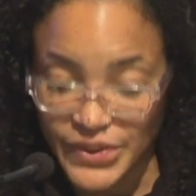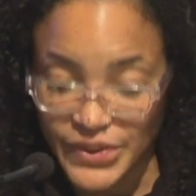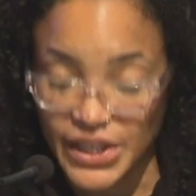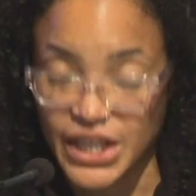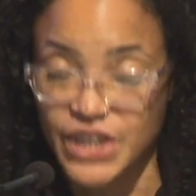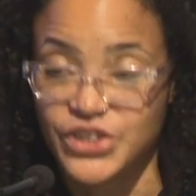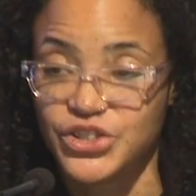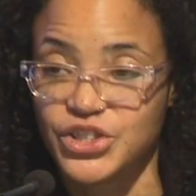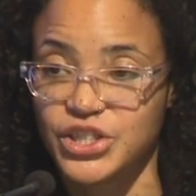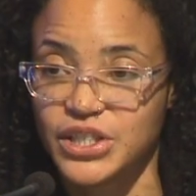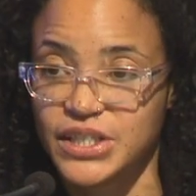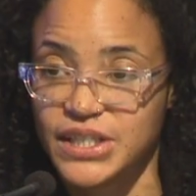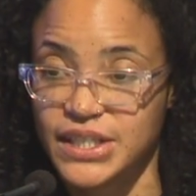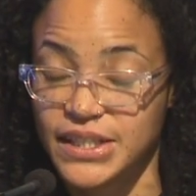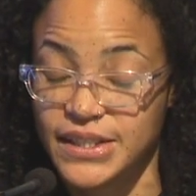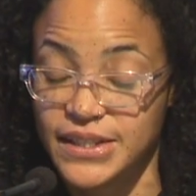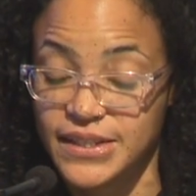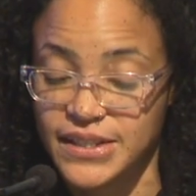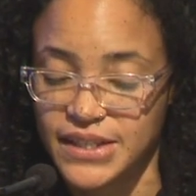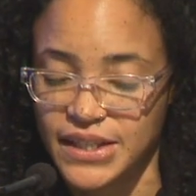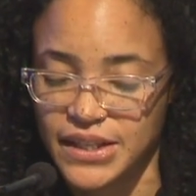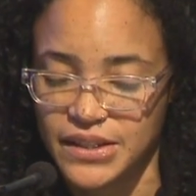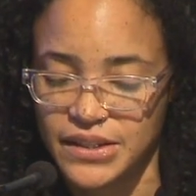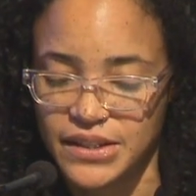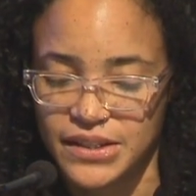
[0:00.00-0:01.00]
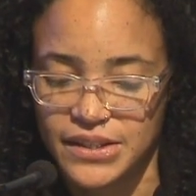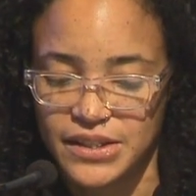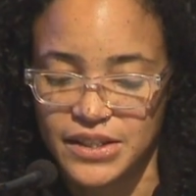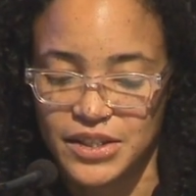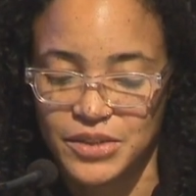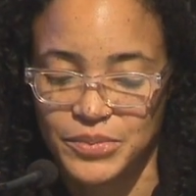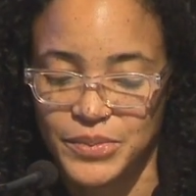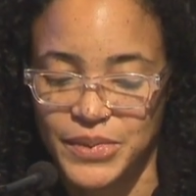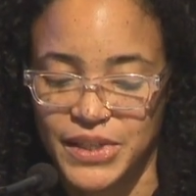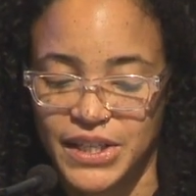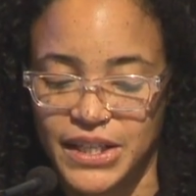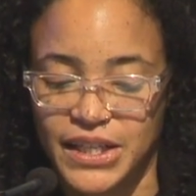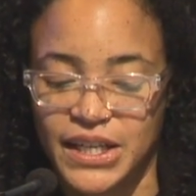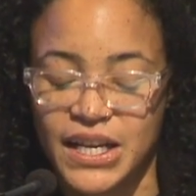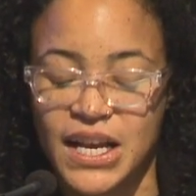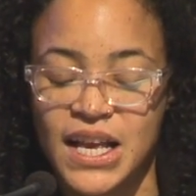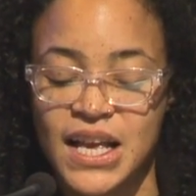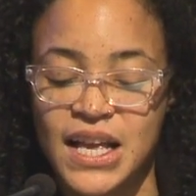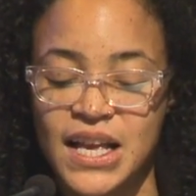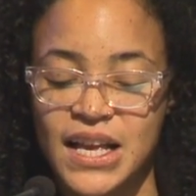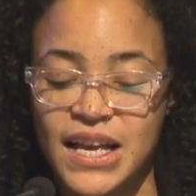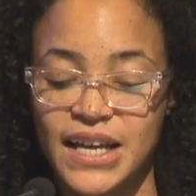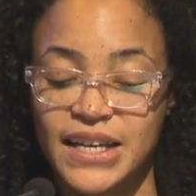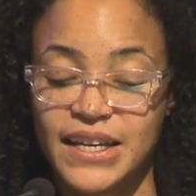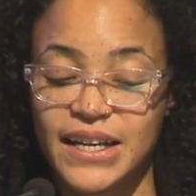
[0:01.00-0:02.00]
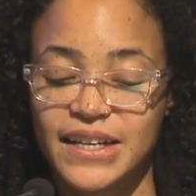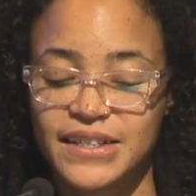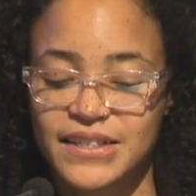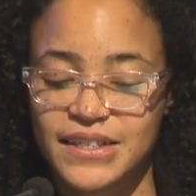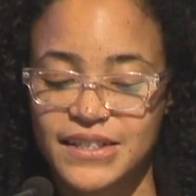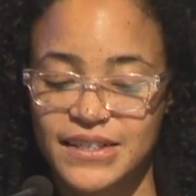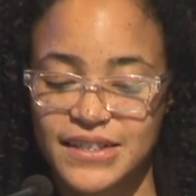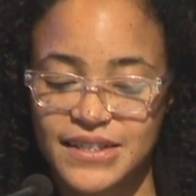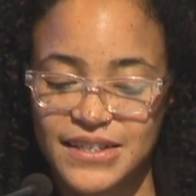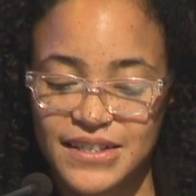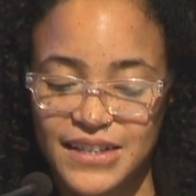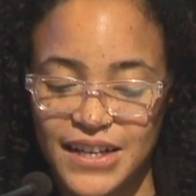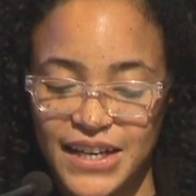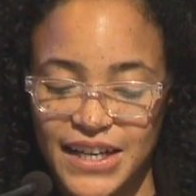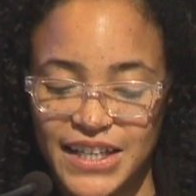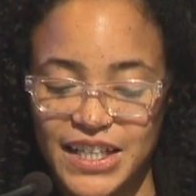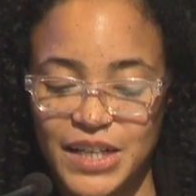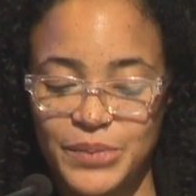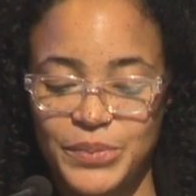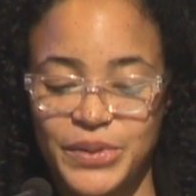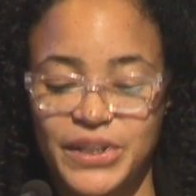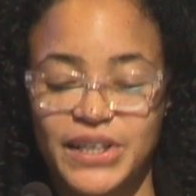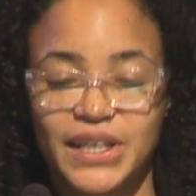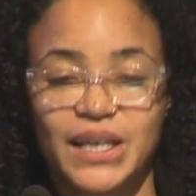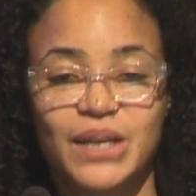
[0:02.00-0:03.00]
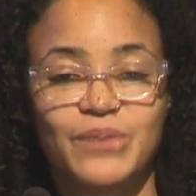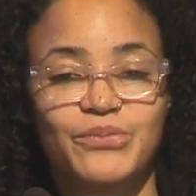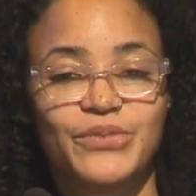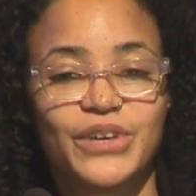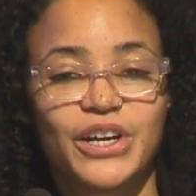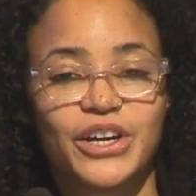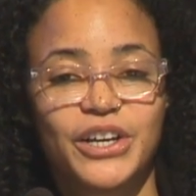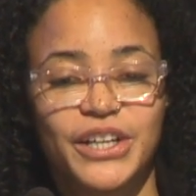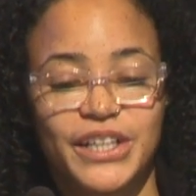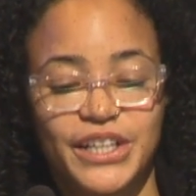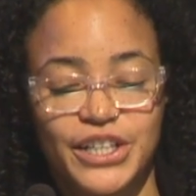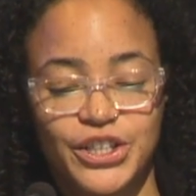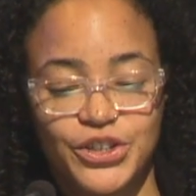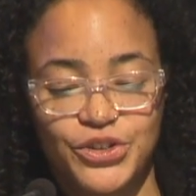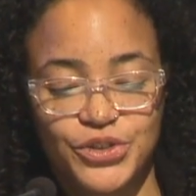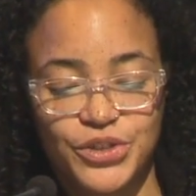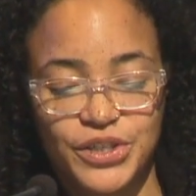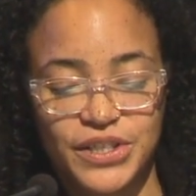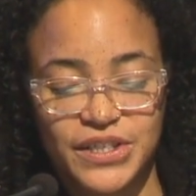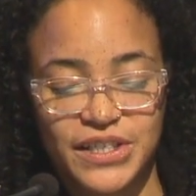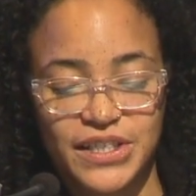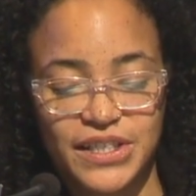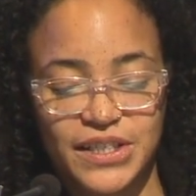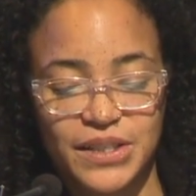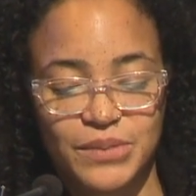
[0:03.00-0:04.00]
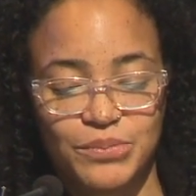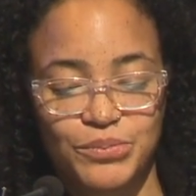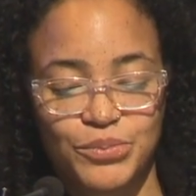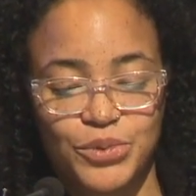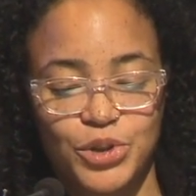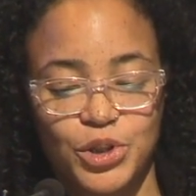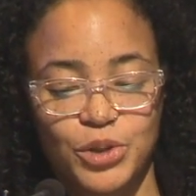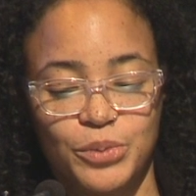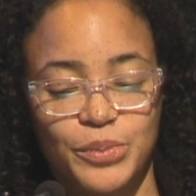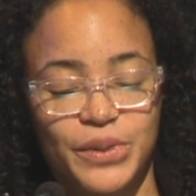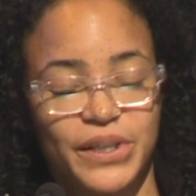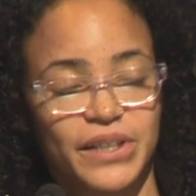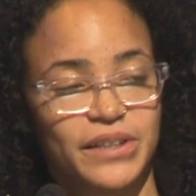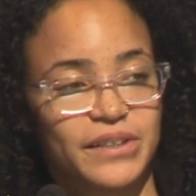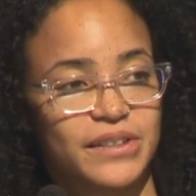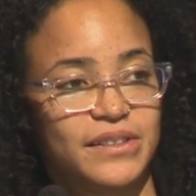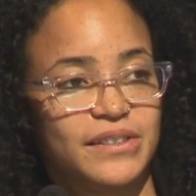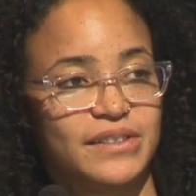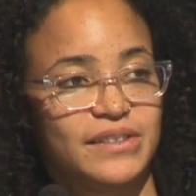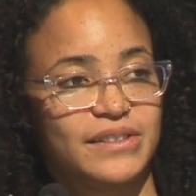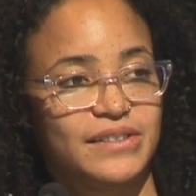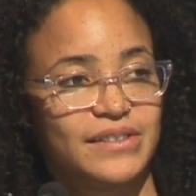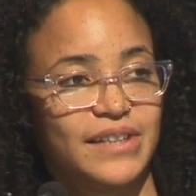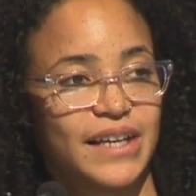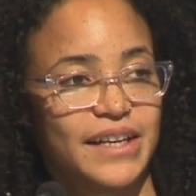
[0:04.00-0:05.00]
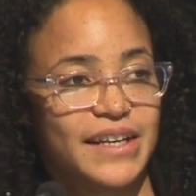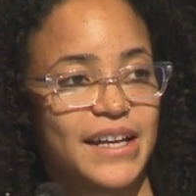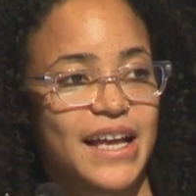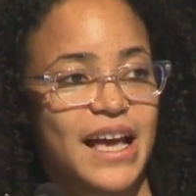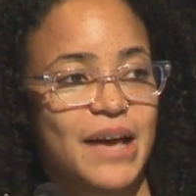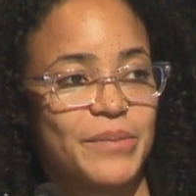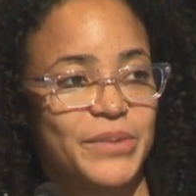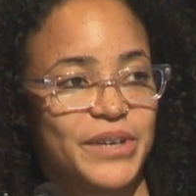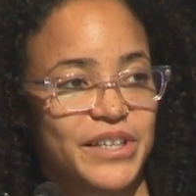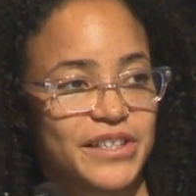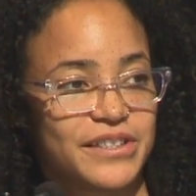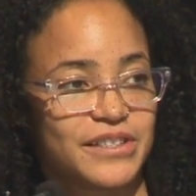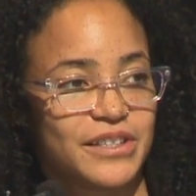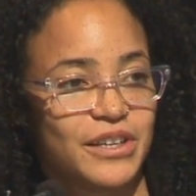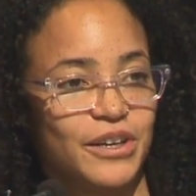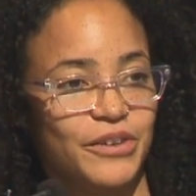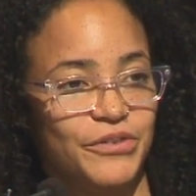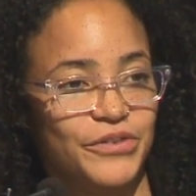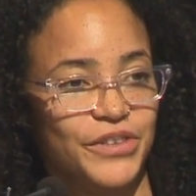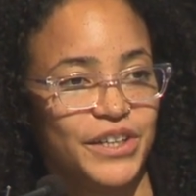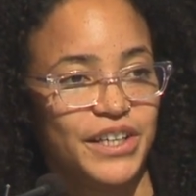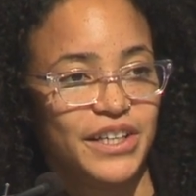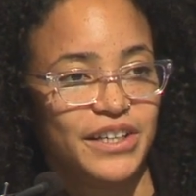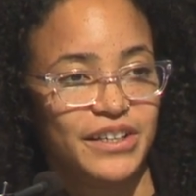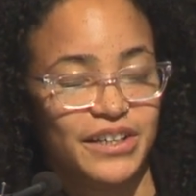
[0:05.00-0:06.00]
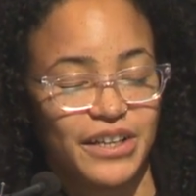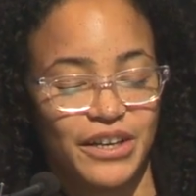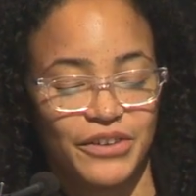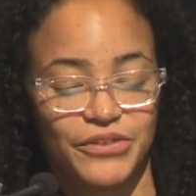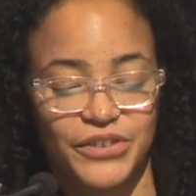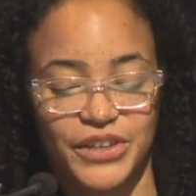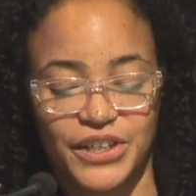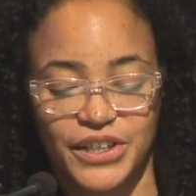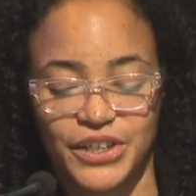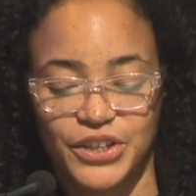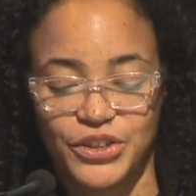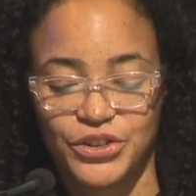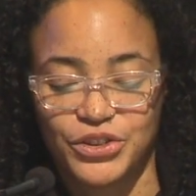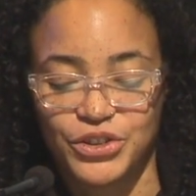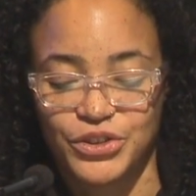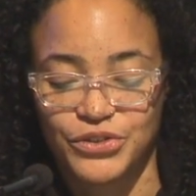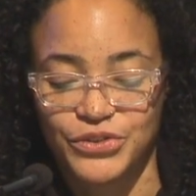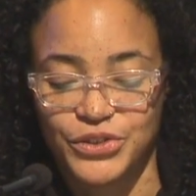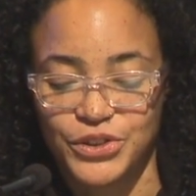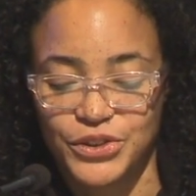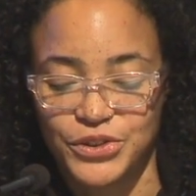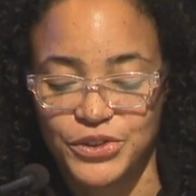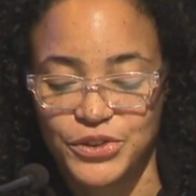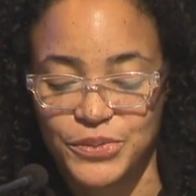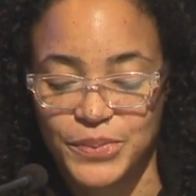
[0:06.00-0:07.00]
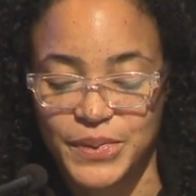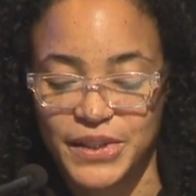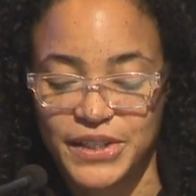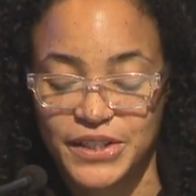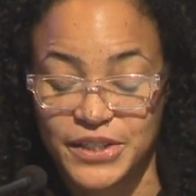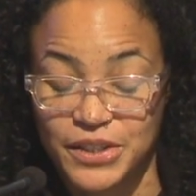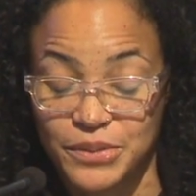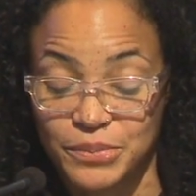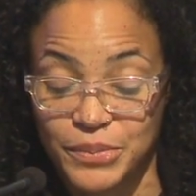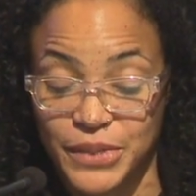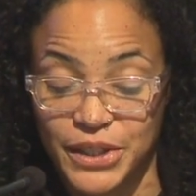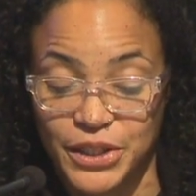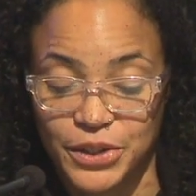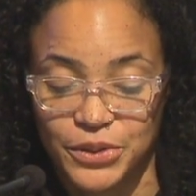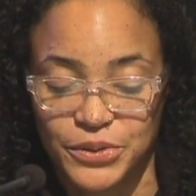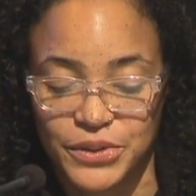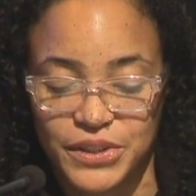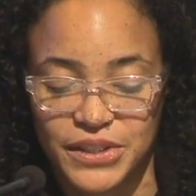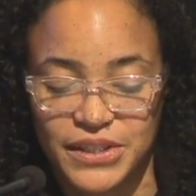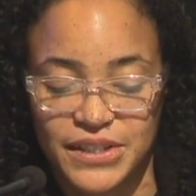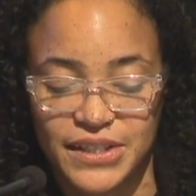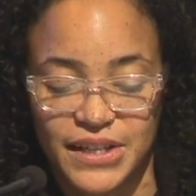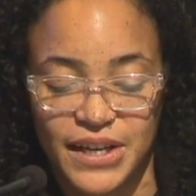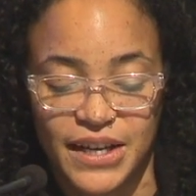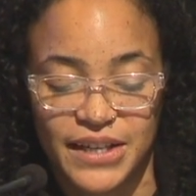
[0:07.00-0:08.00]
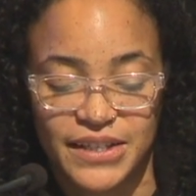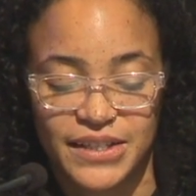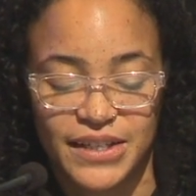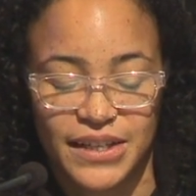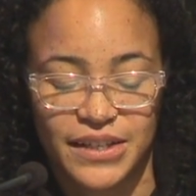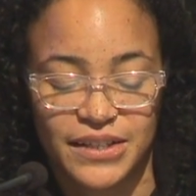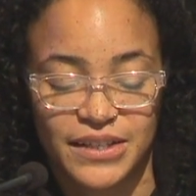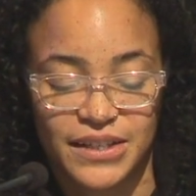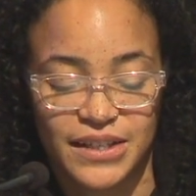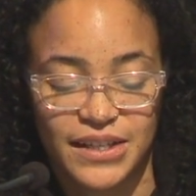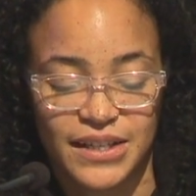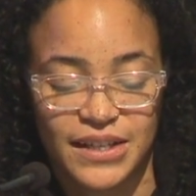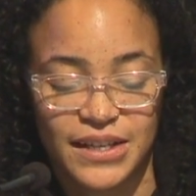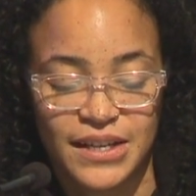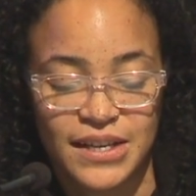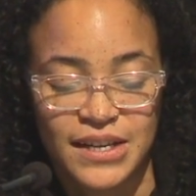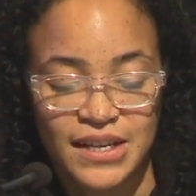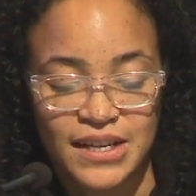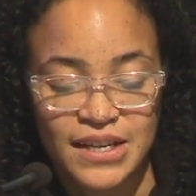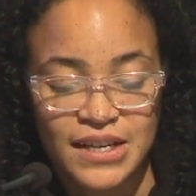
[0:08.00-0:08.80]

And she did say this to me. And as a side, I became very interested in probing the dynamics of the of the interview space, my own identity.